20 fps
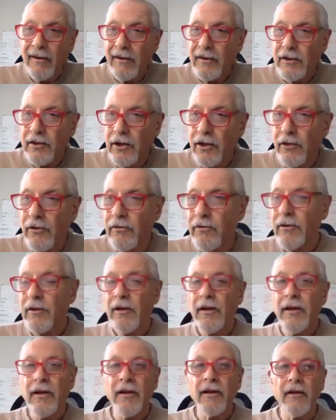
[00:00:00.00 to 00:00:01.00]
So
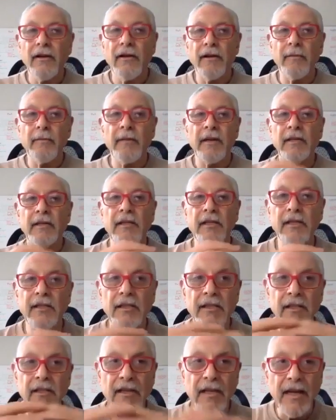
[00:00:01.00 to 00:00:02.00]
the message
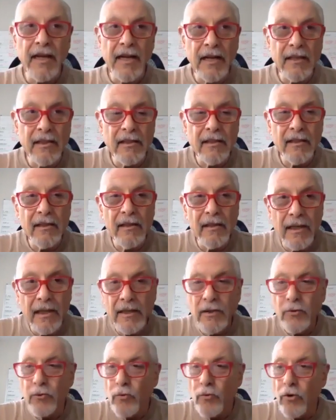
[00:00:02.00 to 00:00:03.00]
is, guys,
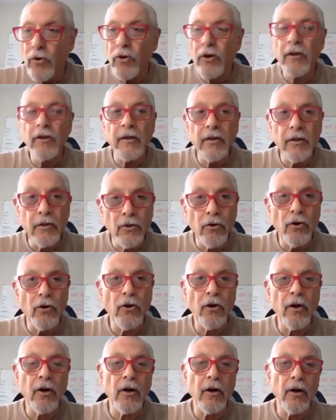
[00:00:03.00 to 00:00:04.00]
let's walk the
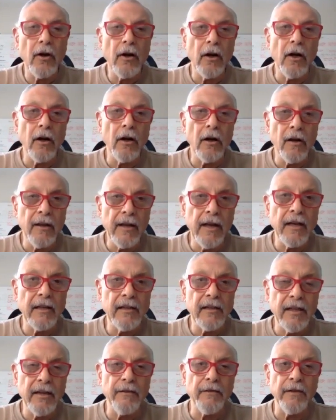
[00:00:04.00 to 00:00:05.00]
talk on
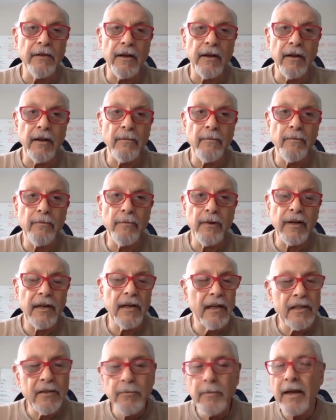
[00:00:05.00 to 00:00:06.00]
Thanksgiving, but
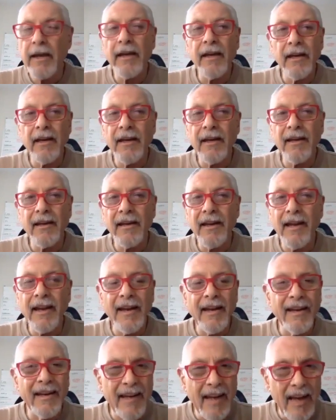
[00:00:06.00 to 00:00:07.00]
let's make it a
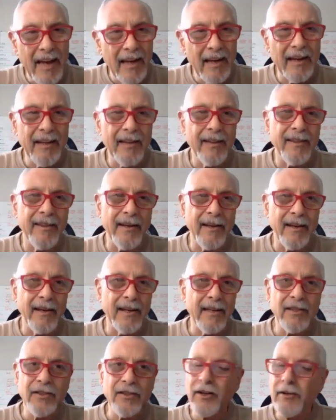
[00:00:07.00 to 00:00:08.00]
daily thing.
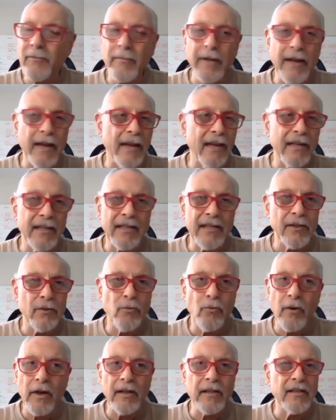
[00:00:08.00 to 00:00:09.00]
Let's not make it just
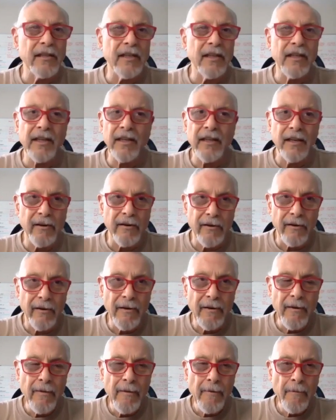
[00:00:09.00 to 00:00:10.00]
once a year.
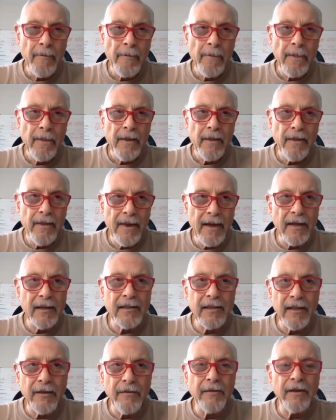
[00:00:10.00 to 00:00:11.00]

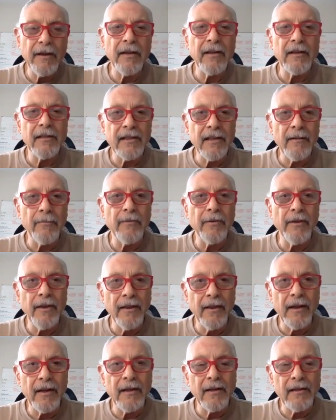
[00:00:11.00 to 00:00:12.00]
Thanksgiving is something
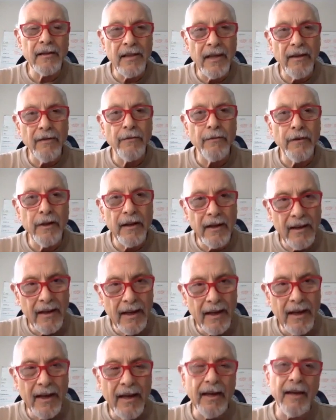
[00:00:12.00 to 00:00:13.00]
that is every
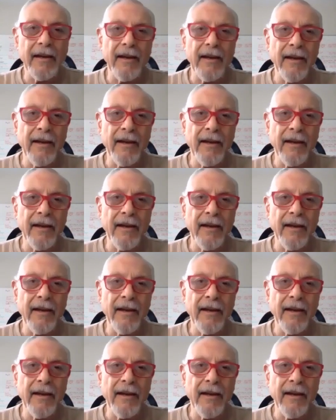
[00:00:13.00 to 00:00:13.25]
day.